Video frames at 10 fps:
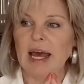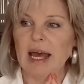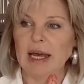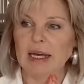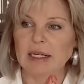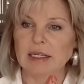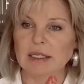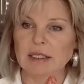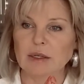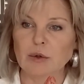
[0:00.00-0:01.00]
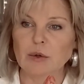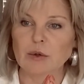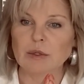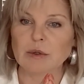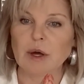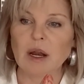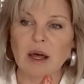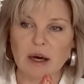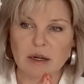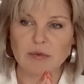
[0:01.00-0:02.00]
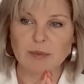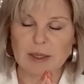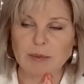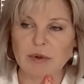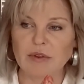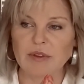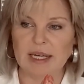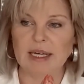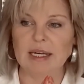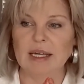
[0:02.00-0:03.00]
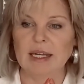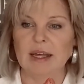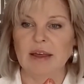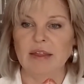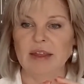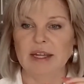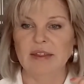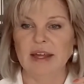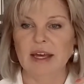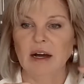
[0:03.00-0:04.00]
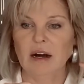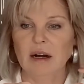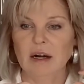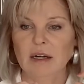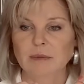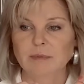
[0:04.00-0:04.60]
and a lot of people think that they are